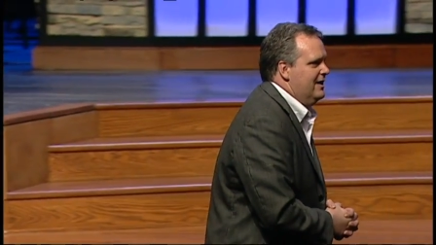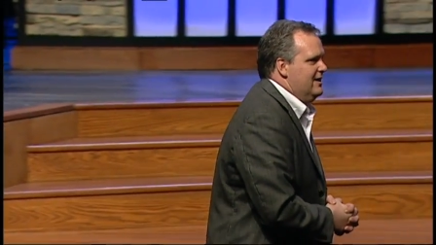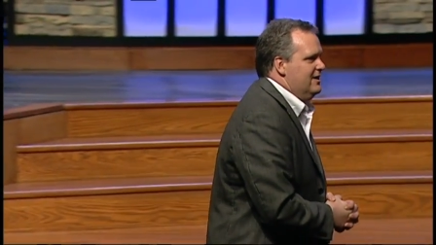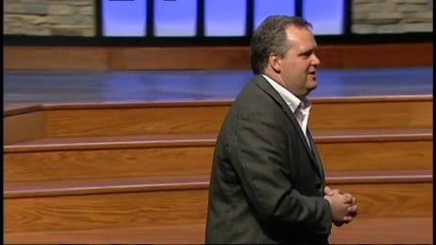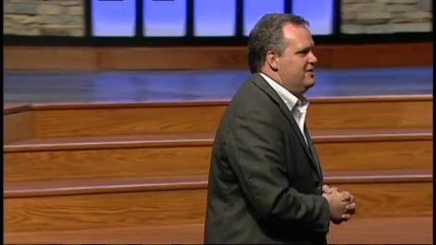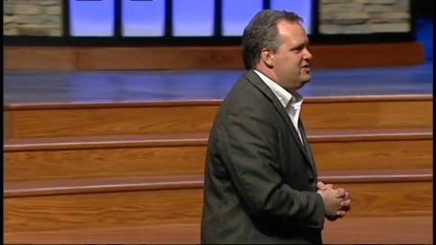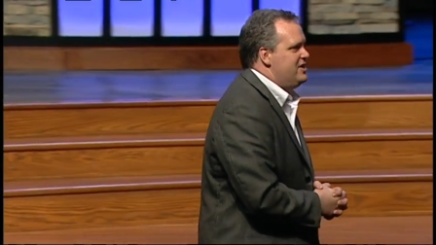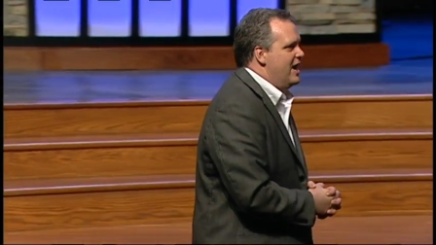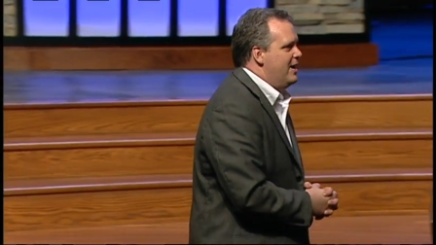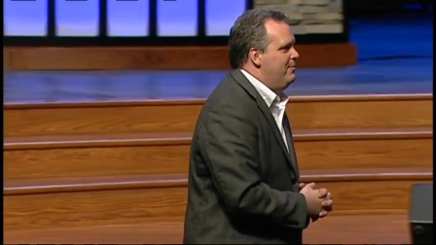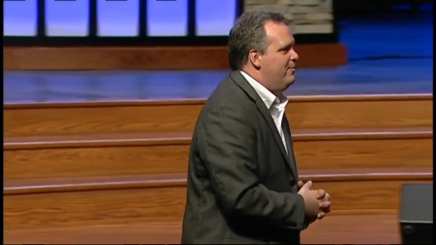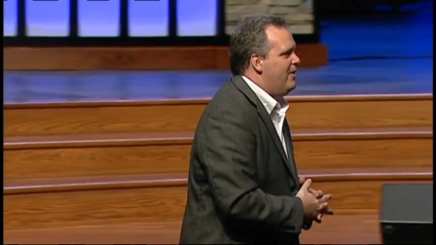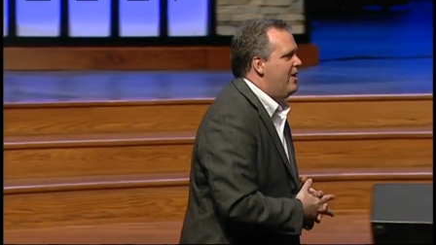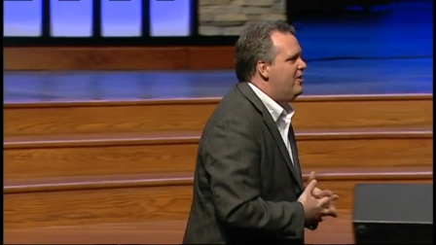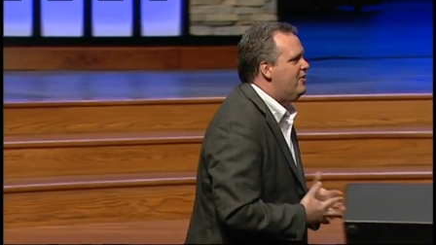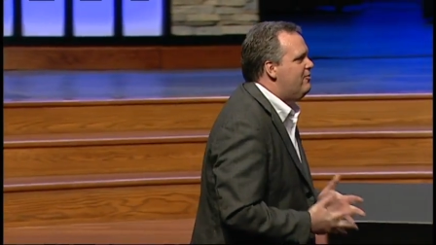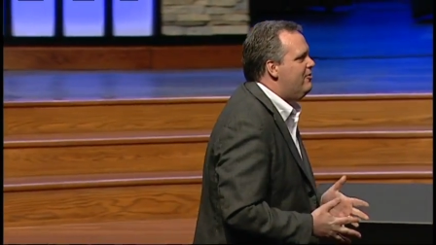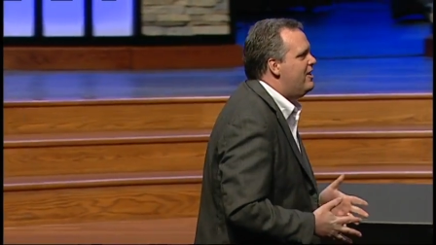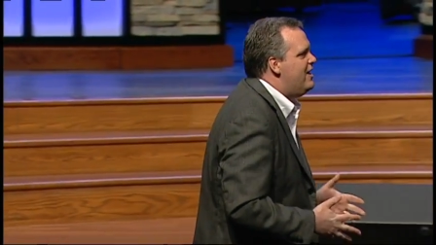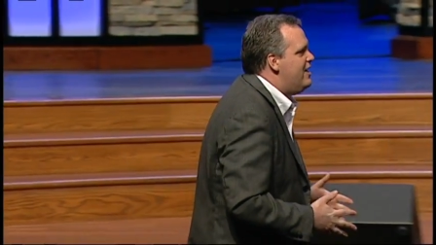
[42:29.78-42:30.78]
You say,
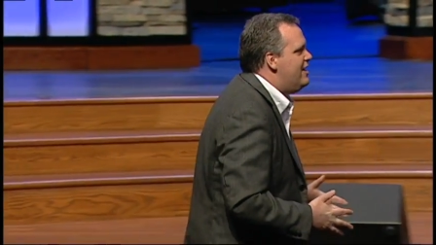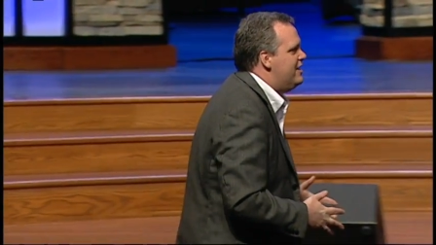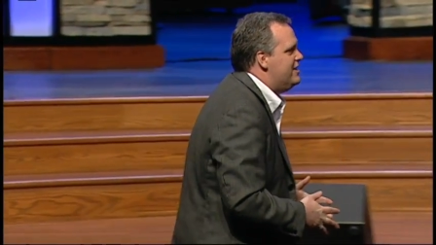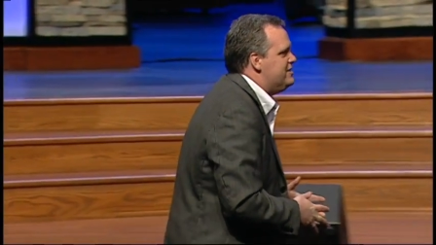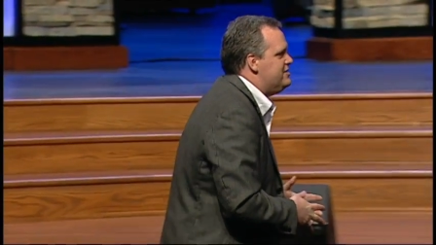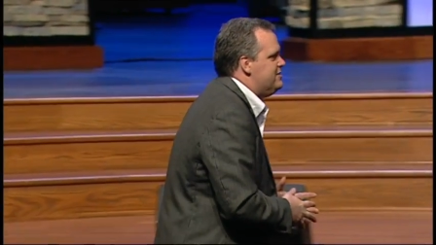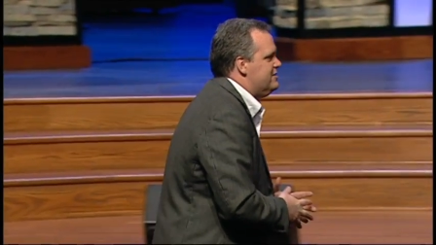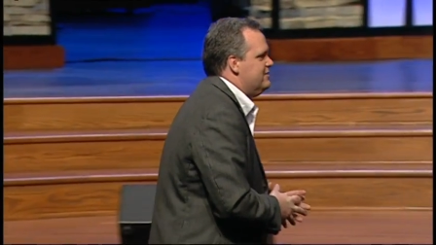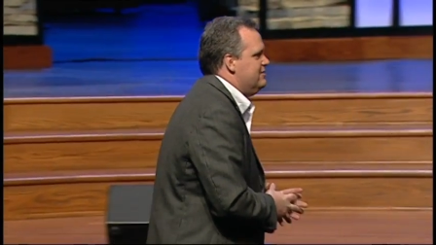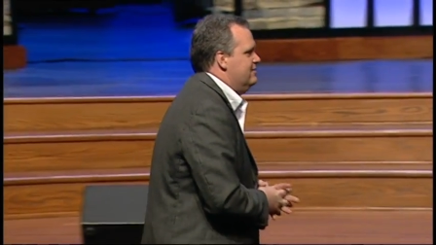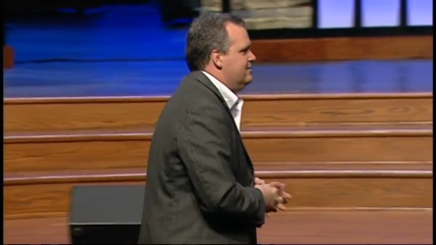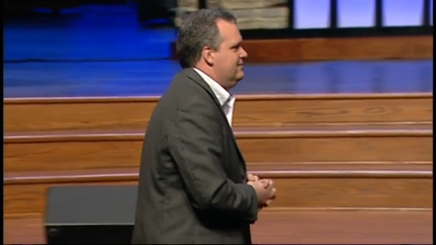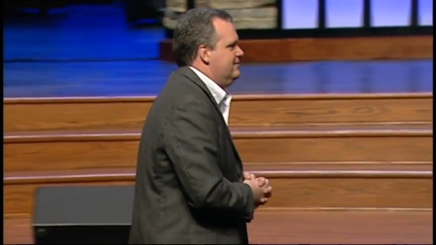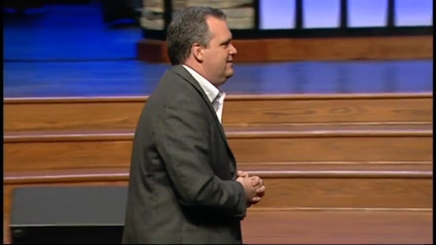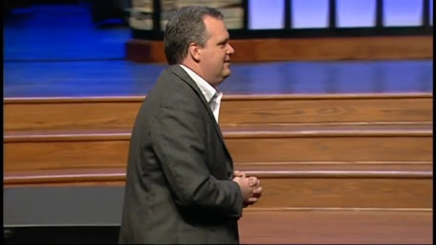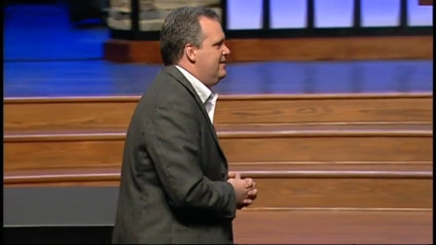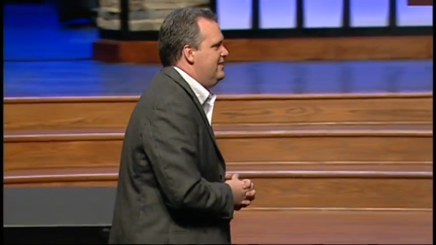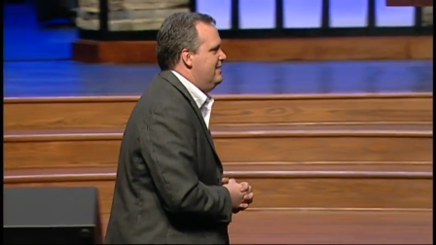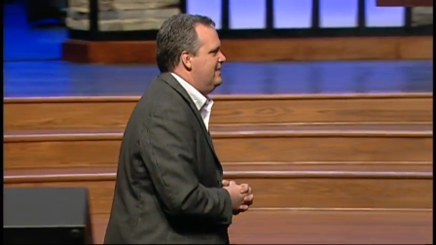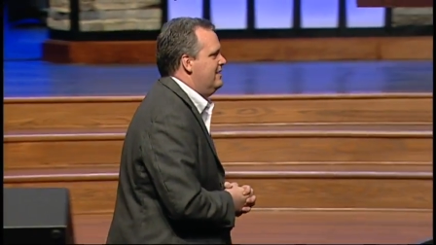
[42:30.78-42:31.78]
Brother Russ,
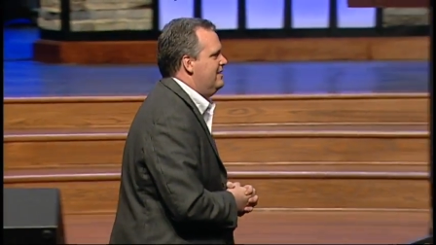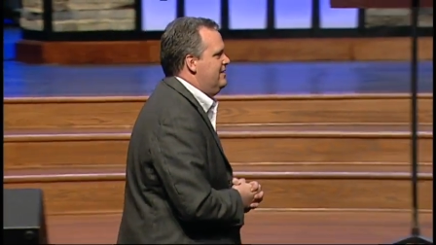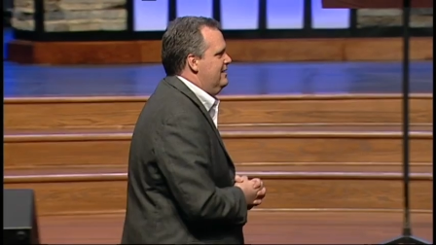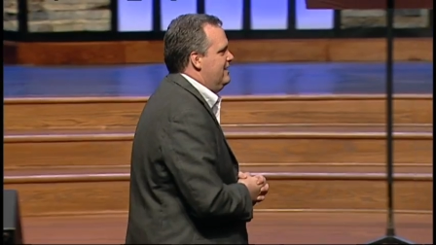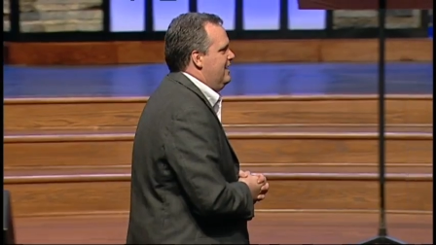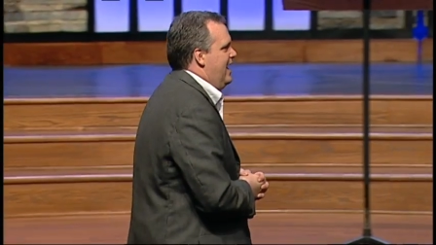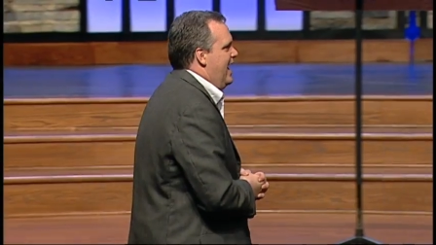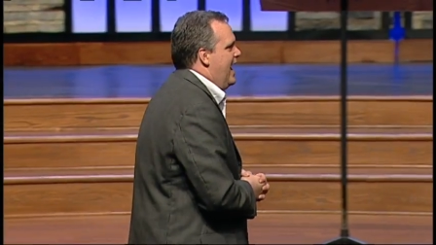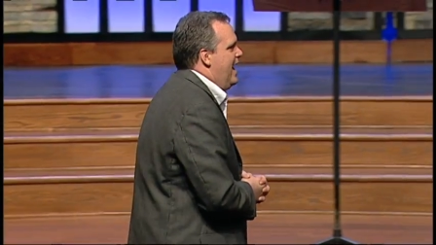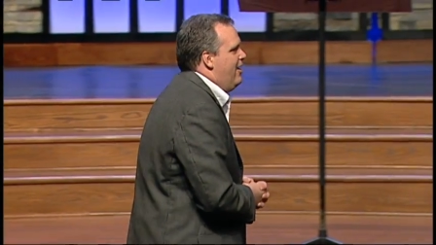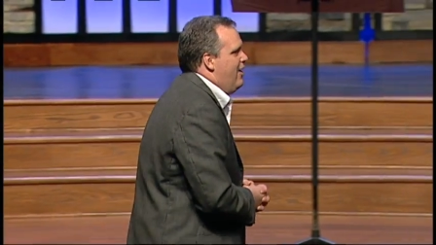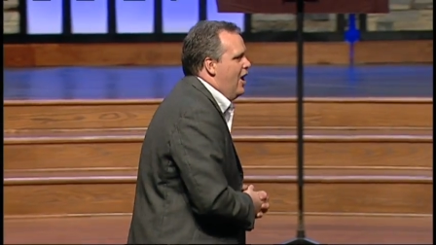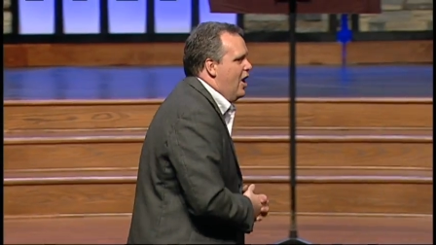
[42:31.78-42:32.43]
how